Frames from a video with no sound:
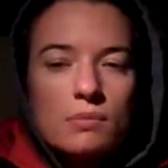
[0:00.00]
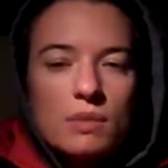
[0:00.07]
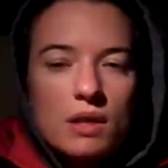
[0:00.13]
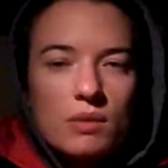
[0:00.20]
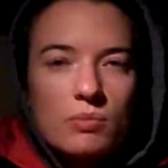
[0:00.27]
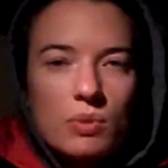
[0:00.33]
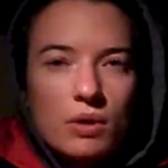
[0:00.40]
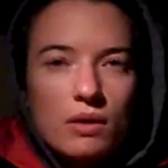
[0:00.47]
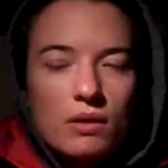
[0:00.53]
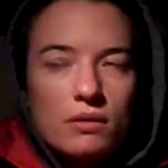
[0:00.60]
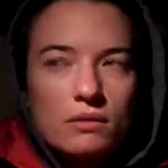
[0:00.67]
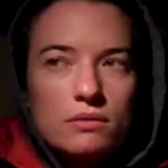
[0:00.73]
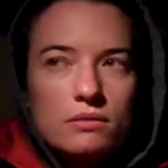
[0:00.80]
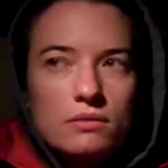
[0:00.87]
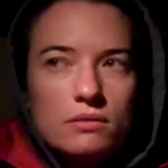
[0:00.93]

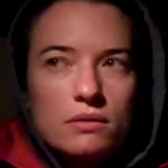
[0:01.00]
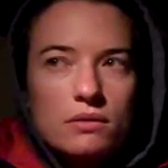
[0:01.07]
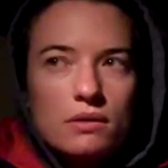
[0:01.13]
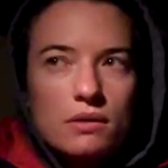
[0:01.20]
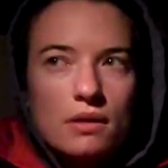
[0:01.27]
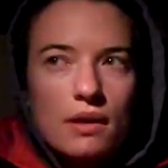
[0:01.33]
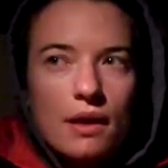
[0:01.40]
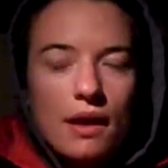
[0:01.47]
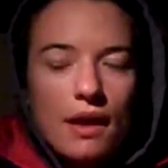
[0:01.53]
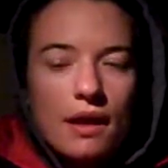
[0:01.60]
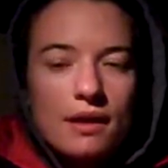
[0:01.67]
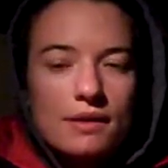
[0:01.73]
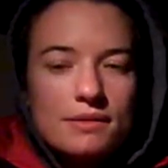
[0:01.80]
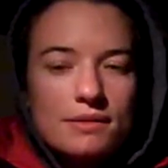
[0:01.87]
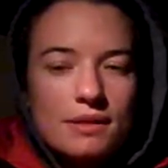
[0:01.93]
people
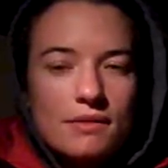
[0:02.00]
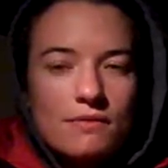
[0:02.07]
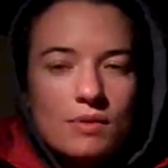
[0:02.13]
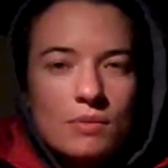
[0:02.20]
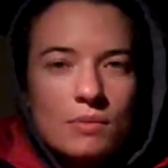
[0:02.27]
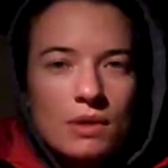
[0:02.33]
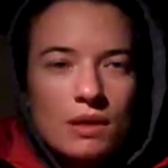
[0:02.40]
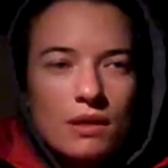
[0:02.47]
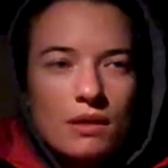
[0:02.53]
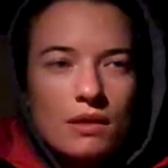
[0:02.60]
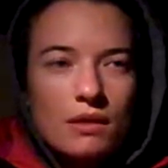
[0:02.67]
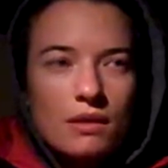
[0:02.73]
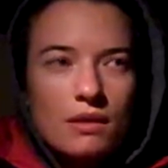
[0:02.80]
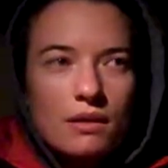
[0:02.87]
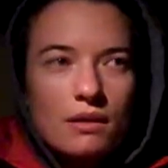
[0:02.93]
has given
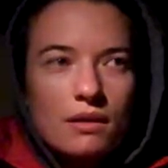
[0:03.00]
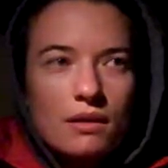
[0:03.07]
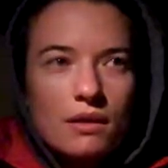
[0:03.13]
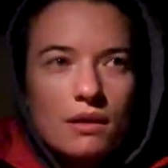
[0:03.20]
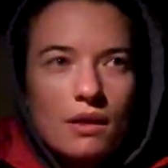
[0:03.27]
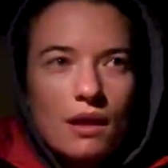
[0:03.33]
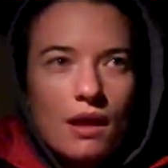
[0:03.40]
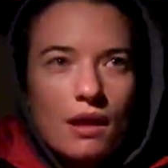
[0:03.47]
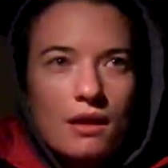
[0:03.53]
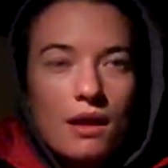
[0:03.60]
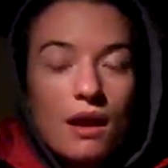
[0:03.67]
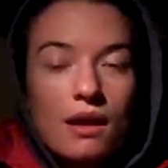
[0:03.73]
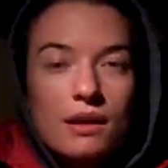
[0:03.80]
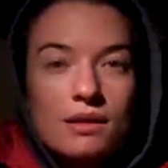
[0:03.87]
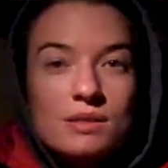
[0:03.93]
me
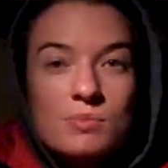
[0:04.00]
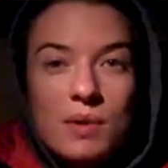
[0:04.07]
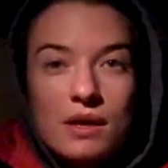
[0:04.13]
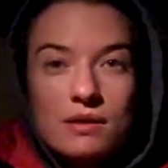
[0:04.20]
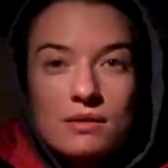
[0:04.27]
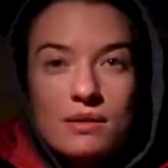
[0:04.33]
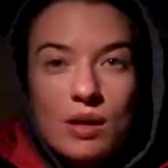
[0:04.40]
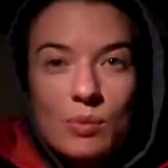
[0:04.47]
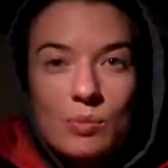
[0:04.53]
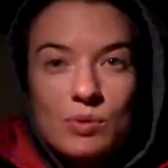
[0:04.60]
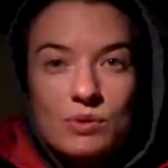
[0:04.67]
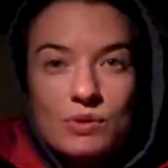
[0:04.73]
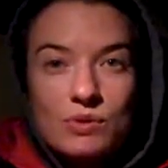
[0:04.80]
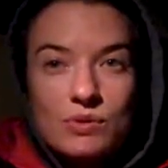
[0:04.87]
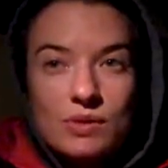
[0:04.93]
an unexpected
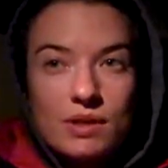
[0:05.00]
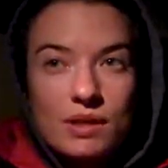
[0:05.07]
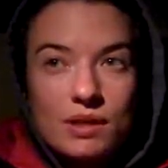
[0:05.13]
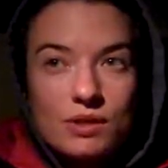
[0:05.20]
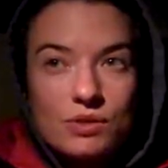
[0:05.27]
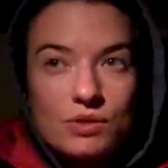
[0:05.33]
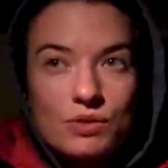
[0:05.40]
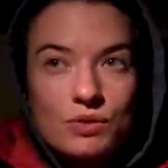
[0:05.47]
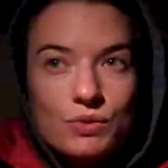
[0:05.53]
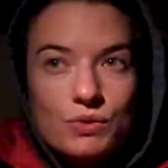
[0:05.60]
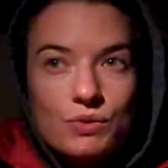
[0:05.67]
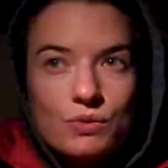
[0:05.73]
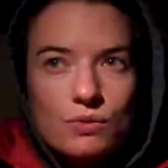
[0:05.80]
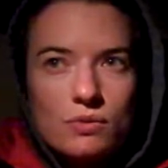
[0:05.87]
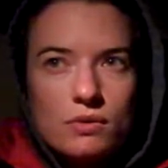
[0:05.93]
opportunity
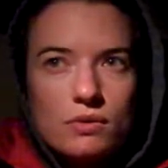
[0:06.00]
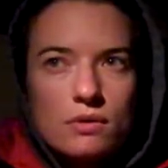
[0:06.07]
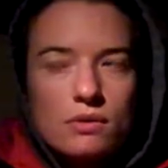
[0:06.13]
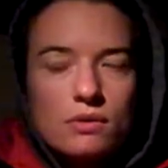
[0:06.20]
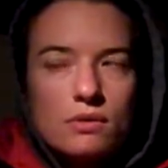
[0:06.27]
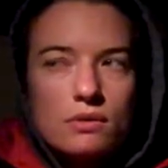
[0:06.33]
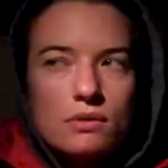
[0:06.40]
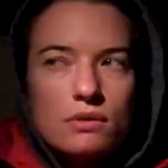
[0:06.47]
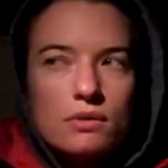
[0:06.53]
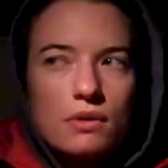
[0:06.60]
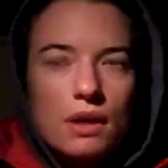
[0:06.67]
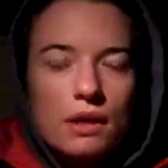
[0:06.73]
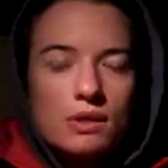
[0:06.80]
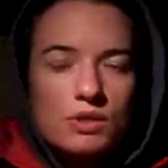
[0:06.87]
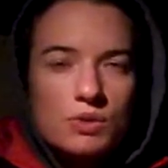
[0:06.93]
to
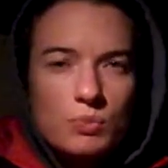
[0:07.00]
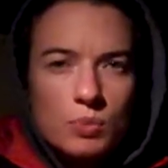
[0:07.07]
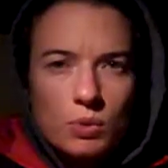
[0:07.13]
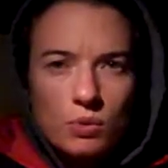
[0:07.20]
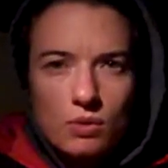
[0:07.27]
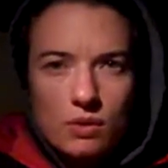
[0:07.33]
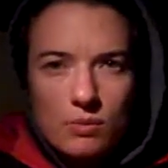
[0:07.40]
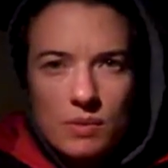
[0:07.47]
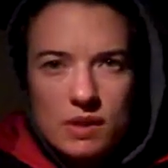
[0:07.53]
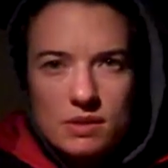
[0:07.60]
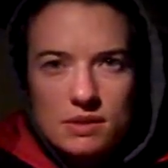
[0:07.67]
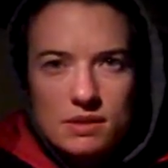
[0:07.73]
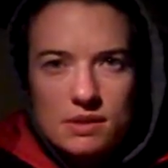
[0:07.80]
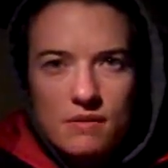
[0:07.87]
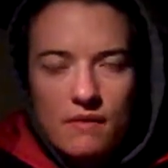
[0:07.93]
explore
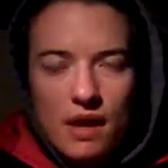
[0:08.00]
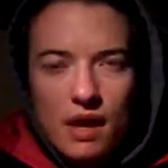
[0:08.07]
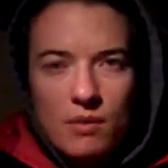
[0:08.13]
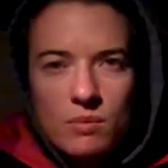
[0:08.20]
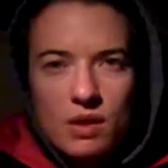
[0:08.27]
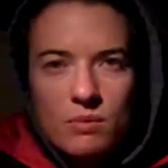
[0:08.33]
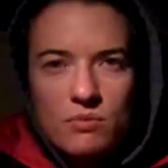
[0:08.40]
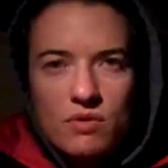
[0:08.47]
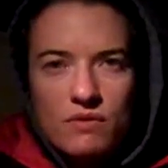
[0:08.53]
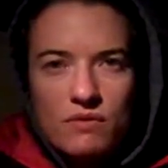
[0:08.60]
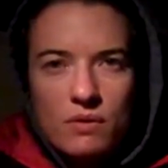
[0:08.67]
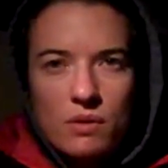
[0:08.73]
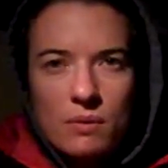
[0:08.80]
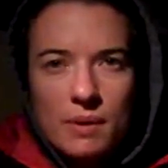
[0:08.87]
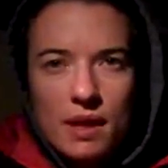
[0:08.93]
pieces of Hamlet
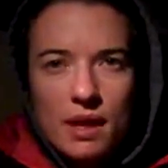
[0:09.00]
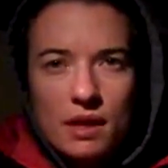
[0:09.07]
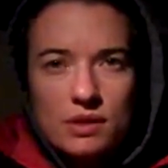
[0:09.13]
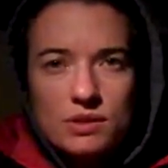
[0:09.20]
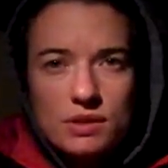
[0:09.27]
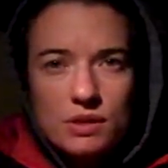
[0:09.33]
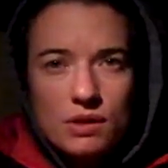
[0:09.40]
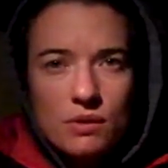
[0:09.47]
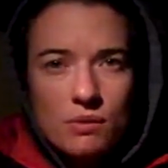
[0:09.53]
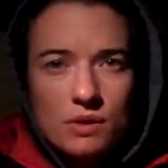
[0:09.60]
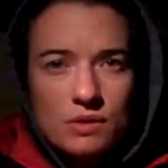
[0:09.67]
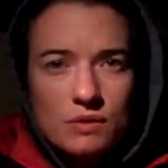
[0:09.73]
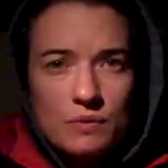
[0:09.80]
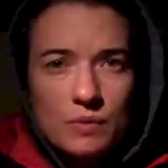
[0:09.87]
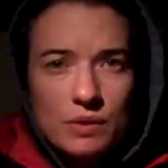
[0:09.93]
before we actually go
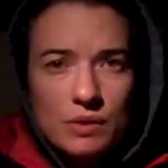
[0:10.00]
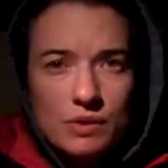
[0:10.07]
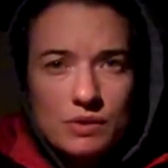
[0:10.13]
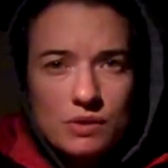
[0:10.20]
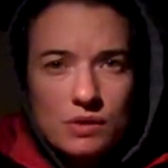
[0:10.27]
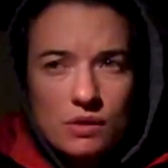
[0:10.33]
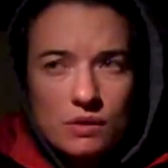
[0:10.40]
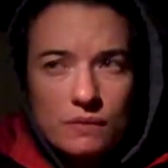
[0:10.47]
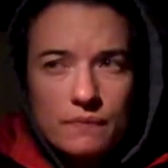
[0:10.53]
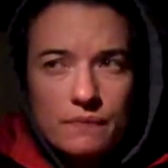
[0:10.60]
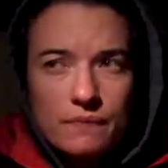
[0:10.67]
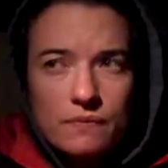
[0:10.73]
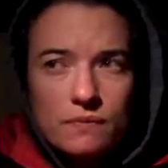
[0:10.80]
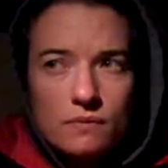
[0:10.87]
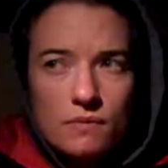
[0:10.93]
into rehearsal.
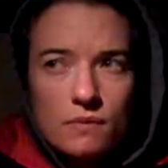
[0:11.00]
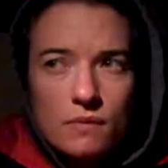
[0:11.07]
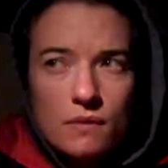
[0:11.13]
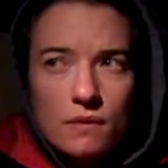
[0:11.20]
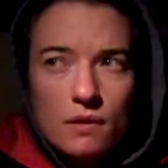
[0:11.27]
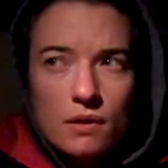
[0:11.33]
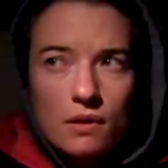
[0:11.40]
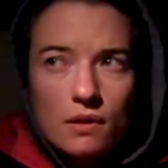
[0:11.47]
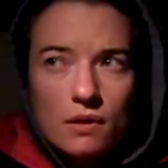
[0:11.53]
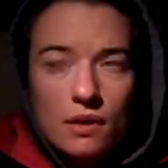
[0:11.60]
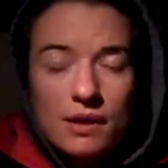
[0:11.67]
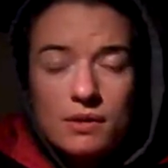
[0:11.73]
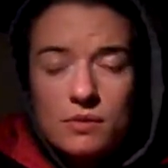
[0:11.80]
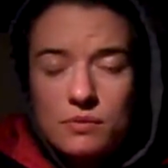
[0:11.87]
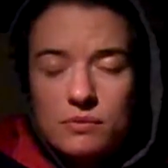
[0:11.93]

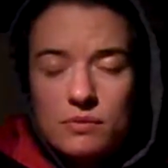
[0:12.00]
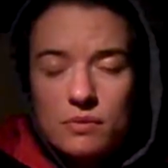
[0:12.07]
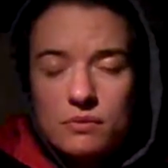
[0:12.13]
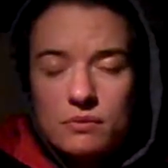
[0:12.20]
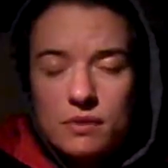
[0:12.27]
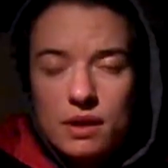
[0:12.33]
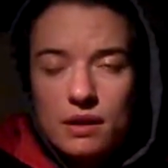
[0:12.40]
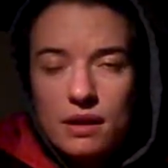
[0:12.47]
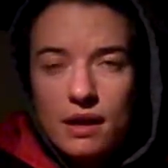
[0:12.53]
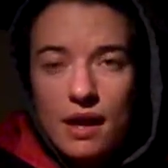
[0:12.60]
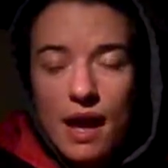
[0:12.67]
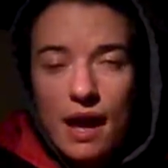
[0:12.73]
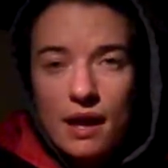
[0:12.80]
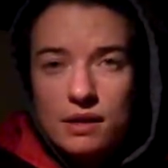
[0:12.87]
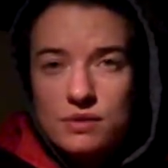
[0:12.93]
I don't
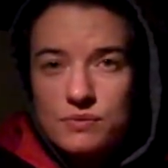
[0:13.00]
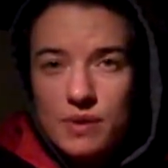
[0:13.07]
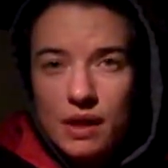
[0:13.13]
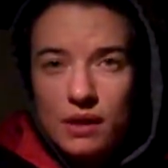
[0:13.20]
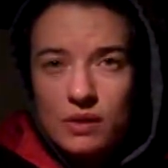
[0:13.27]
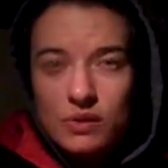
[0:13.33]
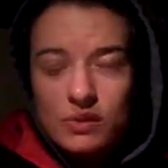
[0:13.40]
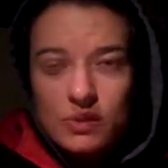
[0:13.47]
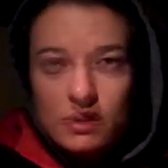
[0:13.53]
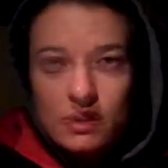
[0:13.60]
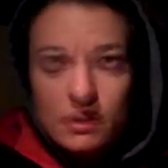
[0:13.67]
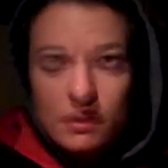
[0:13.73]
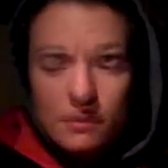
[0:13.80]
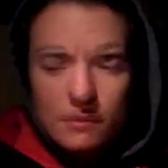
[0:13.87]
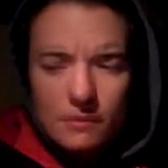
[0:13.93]
really act
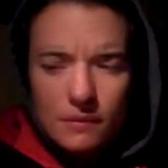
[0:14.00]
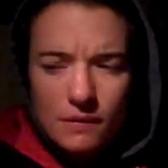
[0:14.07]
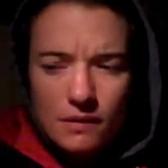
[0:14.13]
regularly.